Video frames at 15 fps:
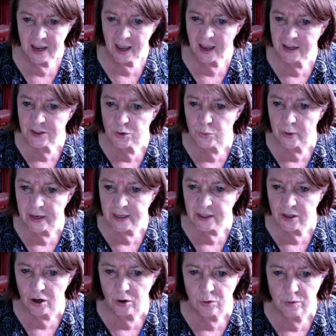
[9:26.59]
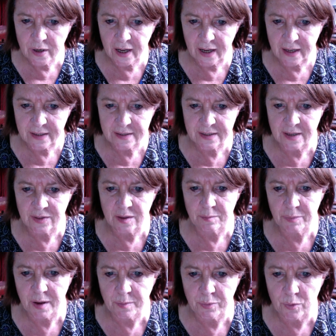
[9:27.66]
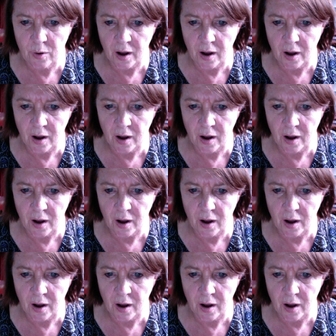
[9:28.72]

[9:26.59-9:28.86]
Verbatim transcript: And Queen Coldheart said that people